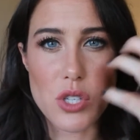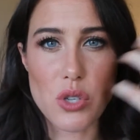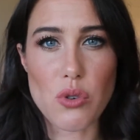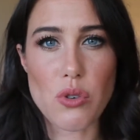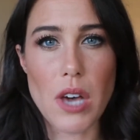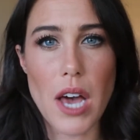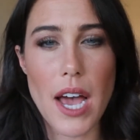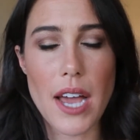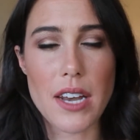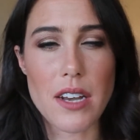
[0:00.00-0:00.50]
you
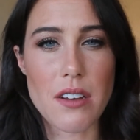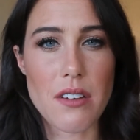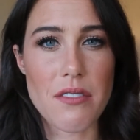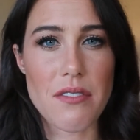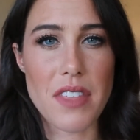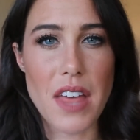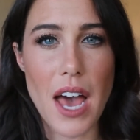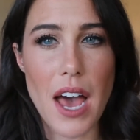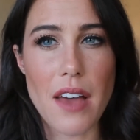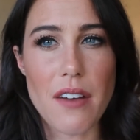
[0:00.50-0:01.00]
kind
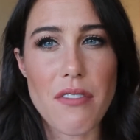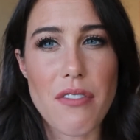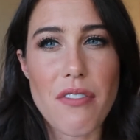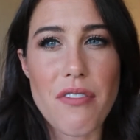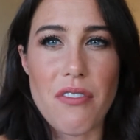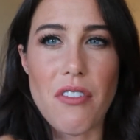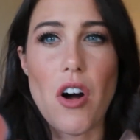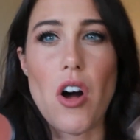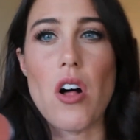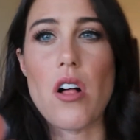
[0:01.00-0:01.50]
of that
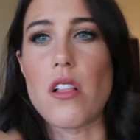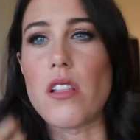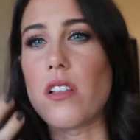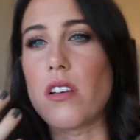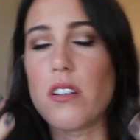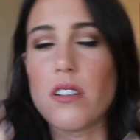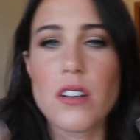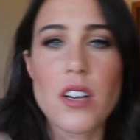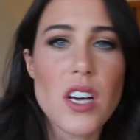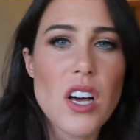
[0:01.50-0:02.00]
fall